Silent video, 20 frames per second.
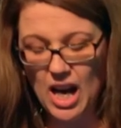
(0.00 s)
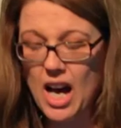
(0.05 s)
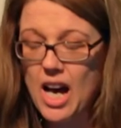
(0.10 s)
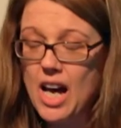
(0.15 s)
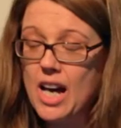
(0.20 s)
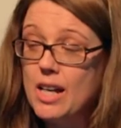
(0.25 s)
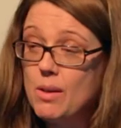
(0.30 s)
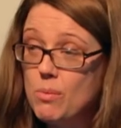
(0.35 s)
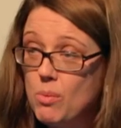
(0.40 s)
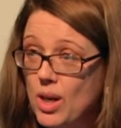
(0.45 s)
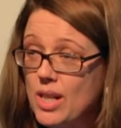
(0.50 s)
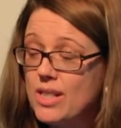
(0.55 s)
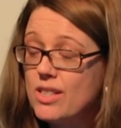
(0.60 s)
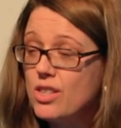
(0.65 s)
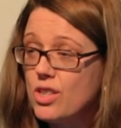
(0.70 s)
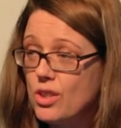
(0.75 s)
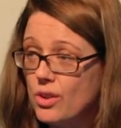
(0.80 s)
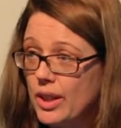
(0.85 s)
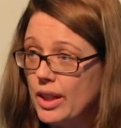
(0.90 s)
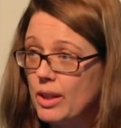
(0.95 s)
I
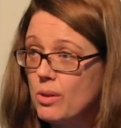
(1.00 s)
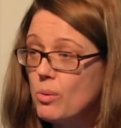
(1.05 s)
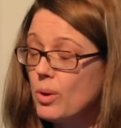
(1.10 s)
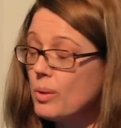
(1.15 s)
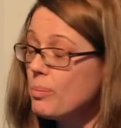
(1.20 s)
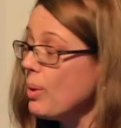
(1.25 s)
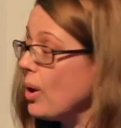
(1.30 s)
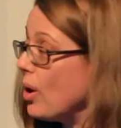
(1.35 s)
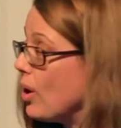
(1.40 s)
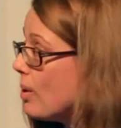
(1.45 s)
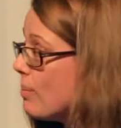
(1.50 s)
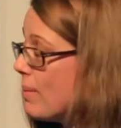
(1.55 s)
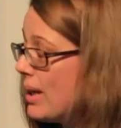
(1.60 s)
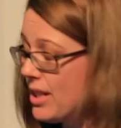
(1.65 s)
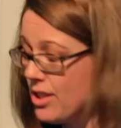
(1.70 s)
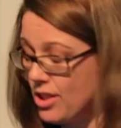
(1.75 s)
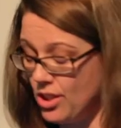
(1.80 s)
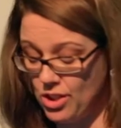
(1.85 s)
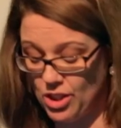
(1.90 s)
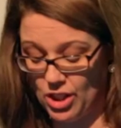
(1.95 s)
was doing what Paul
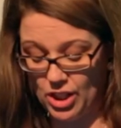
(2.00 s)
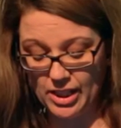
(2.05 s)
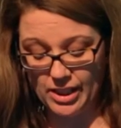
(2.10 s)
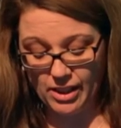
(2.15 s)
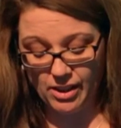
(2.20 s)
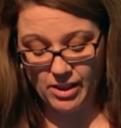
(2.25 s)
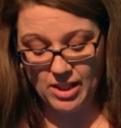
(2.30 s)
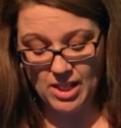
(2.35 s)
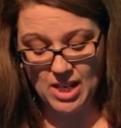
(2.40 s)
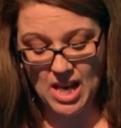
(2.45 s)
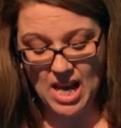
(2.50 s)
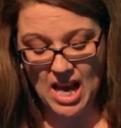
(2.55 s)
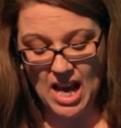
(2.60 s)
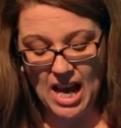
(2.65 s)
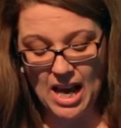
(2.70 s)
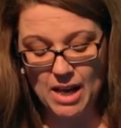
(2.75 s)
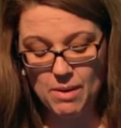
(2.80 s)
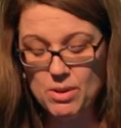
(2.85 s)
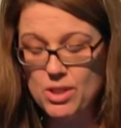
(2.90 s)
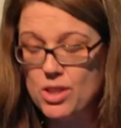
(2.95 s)
mentioned earlier.
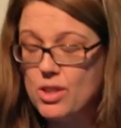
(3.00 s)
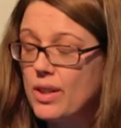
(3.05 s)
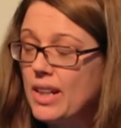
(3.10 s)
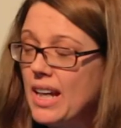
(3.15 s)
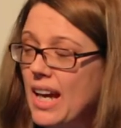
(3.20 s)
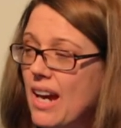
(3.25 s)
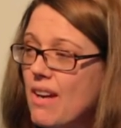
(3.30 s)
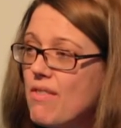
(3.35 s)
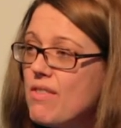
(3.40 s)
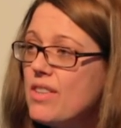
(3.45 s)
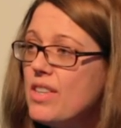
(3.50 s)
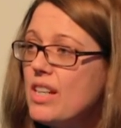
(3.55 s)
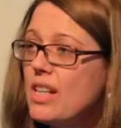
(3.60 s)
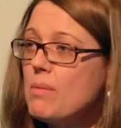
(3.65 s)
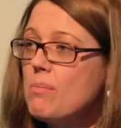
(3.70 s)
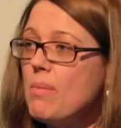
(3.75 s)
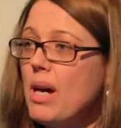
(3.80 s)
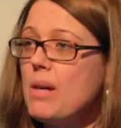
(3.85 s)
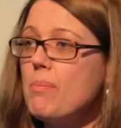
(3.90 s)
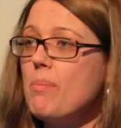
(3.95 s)
I was doing everything
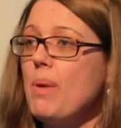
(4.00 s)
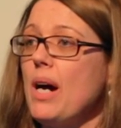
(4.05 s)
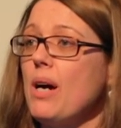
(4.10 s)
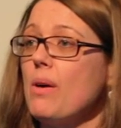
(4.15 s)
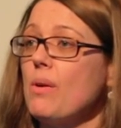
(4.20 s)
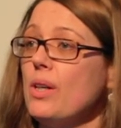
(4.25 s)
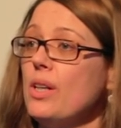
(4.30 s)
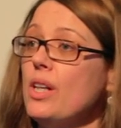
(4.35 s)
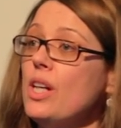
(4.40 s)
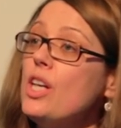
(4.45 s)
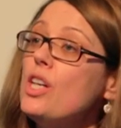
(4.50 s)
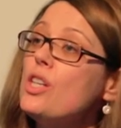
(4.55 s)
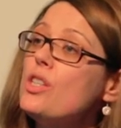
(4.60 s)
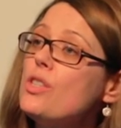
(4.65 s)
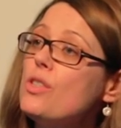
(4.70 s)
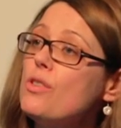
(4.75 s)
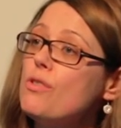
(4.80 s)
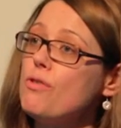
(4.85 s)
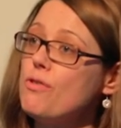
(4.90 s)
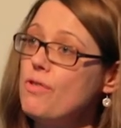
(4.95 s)
in my power
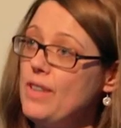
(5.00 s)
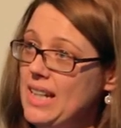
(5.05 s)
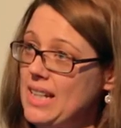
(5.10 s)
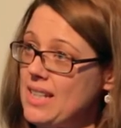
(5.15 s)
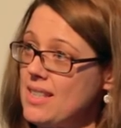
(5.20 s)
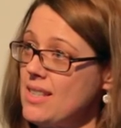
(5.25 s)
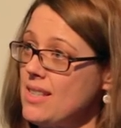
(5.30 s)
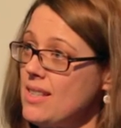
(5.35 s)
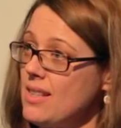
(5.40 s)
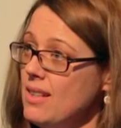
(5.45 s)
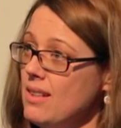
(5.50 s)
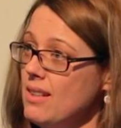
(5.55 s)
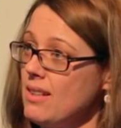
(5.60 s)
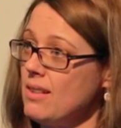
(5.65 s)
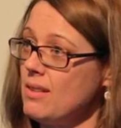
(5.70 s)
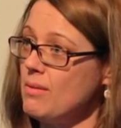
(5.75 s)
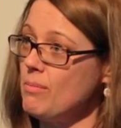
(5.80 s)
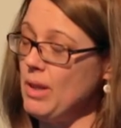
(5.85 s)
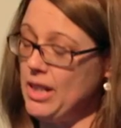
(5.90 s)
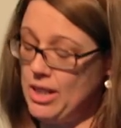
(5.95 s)
to fix
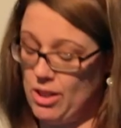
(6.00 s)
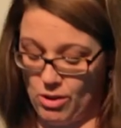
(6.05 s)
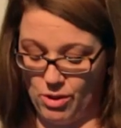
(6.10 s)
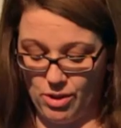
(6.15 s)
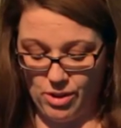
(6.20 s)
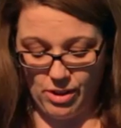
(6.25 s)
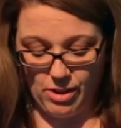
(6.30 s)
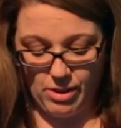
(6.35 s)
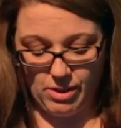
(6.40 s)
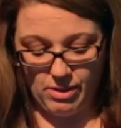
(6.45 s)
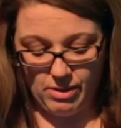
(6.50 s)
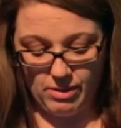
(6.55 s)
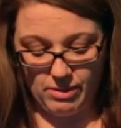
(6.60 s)
my daughter.